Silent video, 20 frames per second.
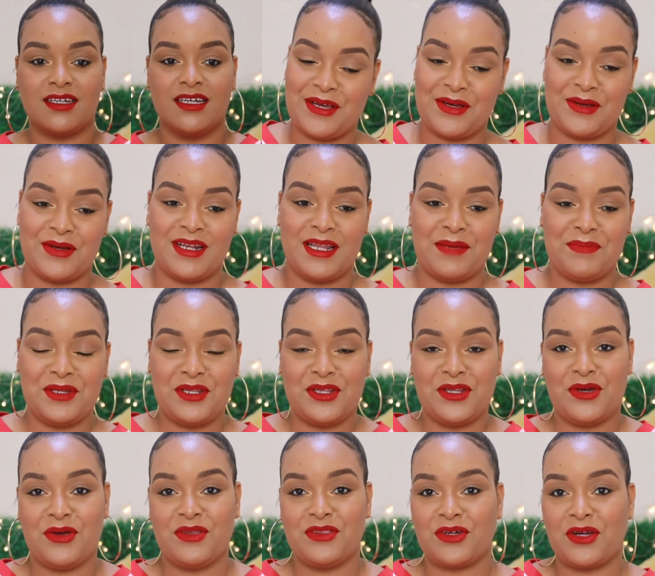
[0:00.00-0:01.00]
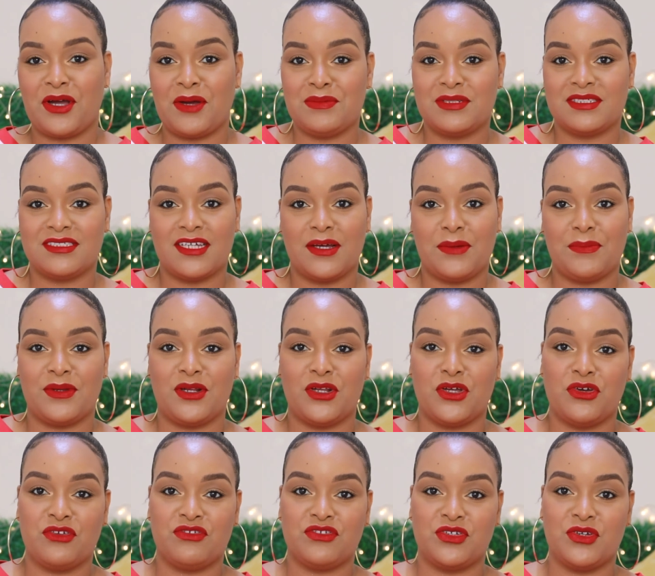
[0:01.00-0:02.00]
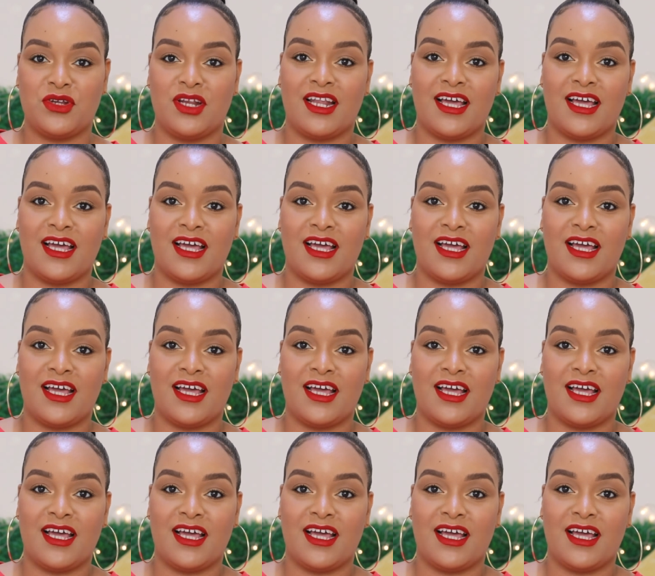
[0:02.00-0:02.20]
So let me know in the comments down below if you